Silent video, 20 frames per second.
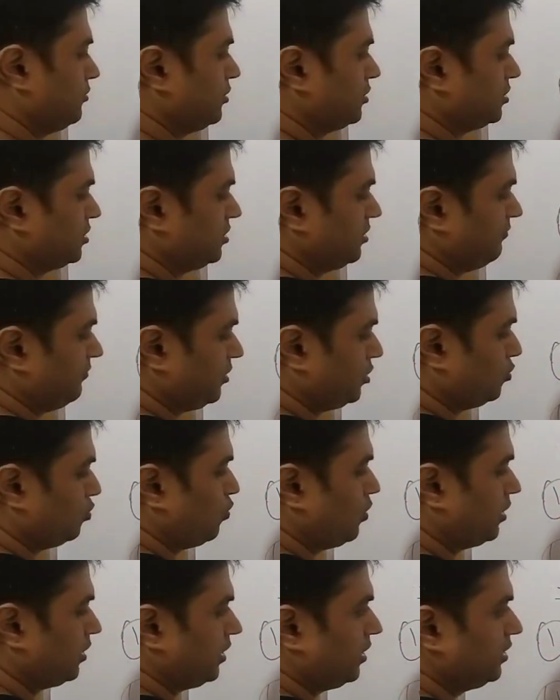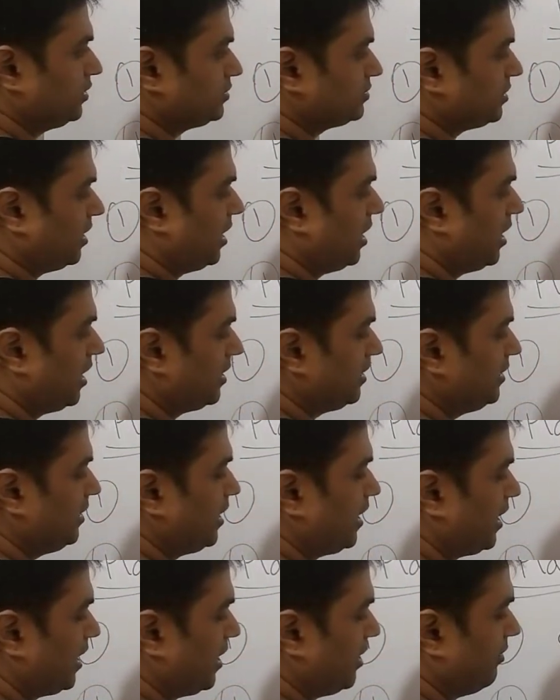correct one is I
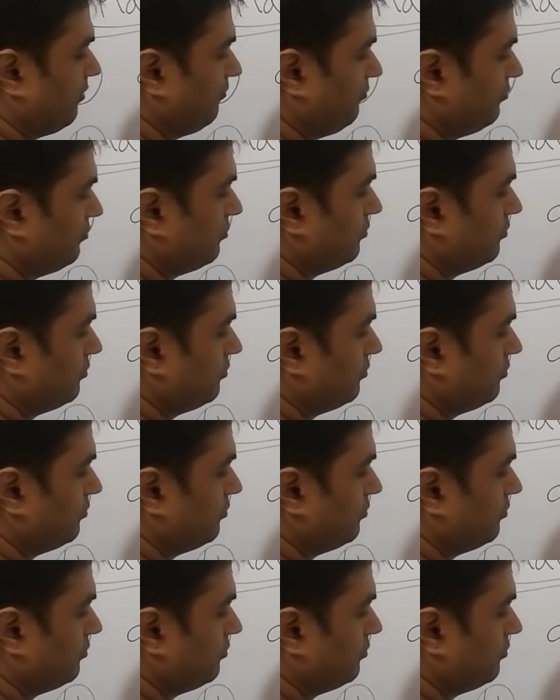have